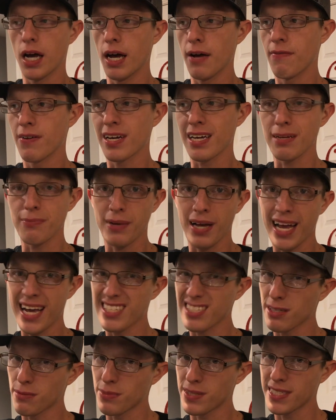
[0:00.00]
If I can get my
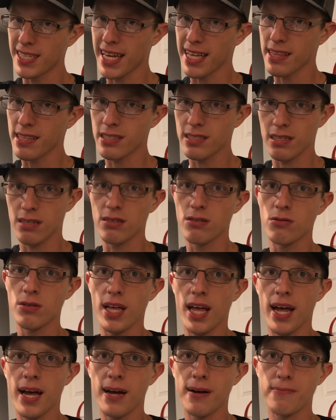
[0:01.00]
hands on stainless, I'll do
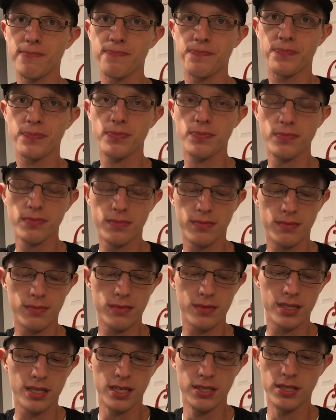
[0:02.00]
that.
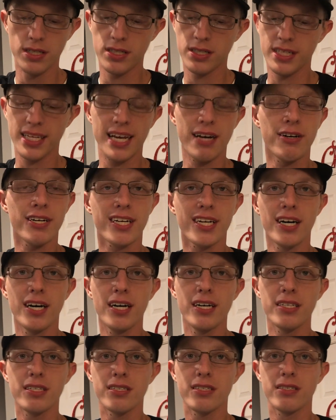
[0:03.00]
Just see how it
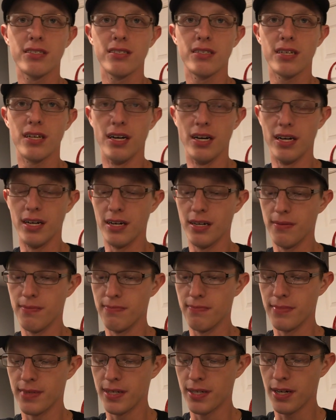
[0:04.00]
cut
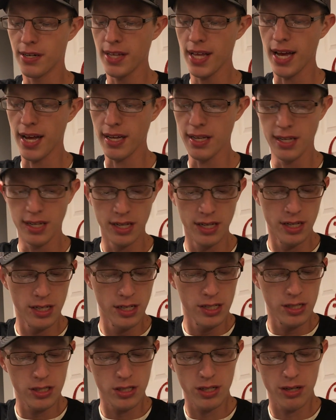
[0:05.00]
and all that.
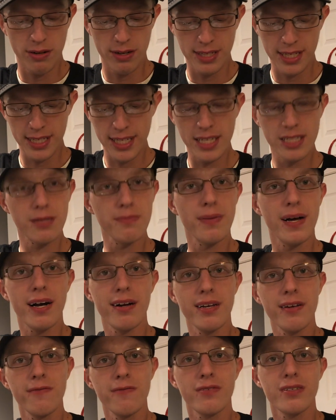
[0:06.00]
So I think that's
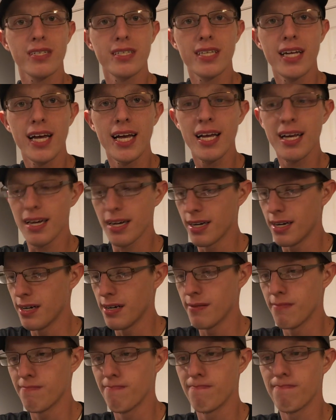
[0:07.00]
about it for today.
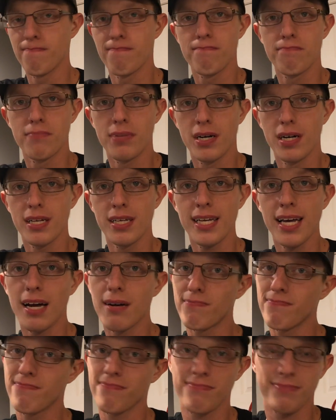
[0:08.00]
But yeah,
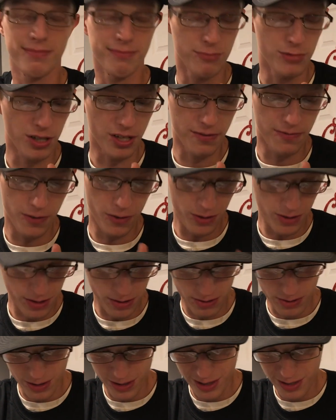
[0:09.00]
looking forward
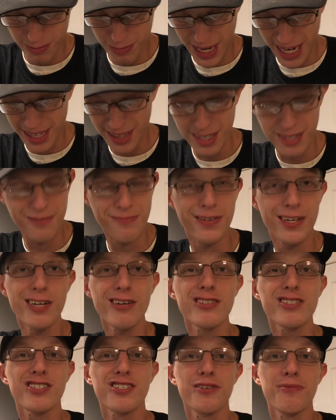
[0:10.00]
to making this video.
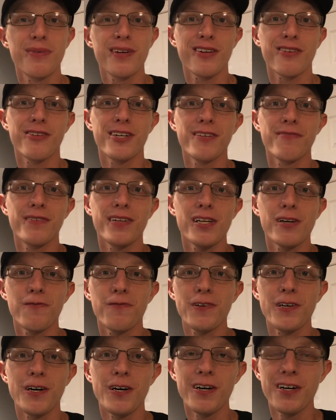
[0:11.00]
It should be a great video
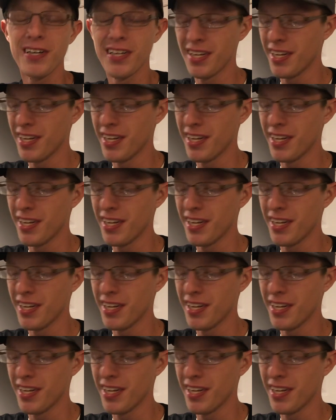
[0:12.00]
for y'all.